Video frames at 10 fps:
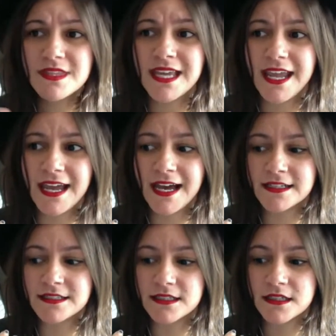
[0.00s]

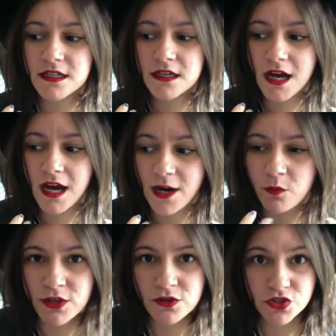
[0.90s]
and I
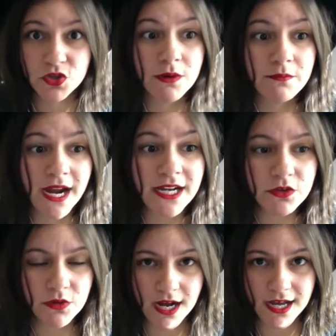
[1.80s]
want to remind
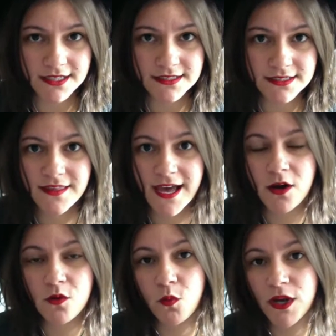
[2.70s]
you guys
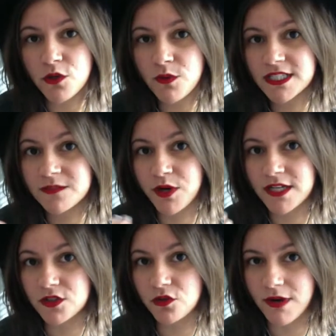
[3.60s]
that when you
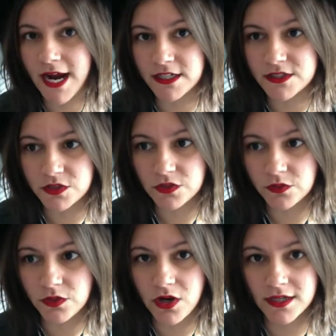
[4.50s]
express
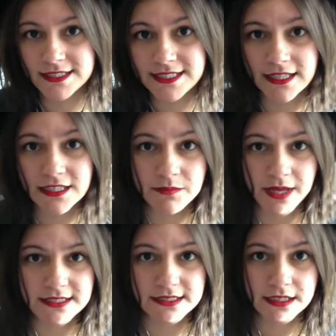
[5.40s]
gratitude on a daily
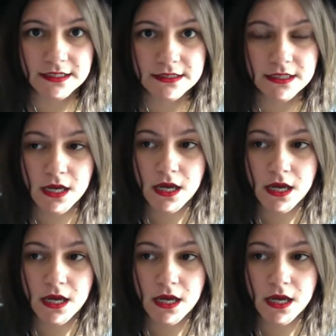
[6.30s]
basis,